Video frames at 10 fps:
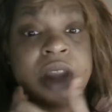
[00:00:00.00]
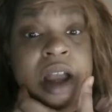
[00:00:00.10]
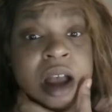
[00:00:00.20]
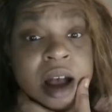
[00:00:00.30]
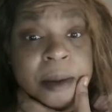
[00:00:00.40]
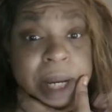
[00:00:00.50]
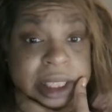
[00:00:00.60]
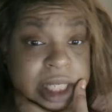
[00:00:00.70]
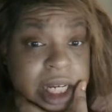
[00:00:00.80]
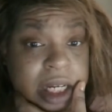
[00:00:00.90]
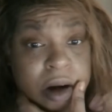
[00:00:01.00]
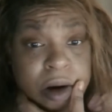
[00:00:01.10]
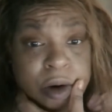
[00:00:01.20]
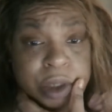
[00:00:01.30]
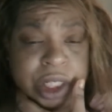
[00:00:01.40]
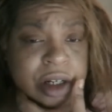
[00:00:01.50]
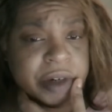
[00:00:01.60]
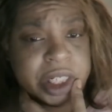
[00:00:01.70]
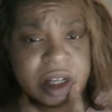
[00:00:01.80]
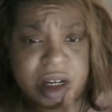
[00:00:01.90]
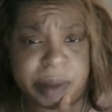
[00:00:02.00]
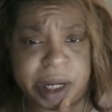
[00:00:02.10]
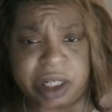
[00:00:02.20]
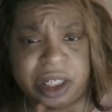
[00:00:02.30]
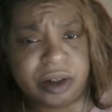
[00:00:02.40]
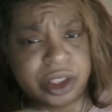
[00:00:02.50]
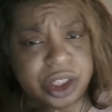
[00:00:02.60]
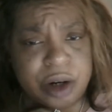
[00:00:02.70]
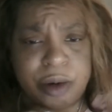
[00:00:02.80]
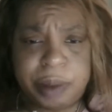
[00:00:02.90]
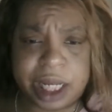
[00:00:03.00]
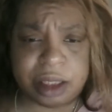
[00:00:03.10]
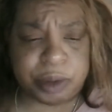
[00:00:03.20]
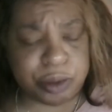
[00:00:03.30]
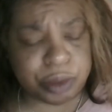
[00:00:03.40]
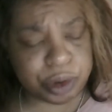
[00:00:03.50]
by saying, "Oh, he's already talking about he's on the show, blah blah blah blah blah."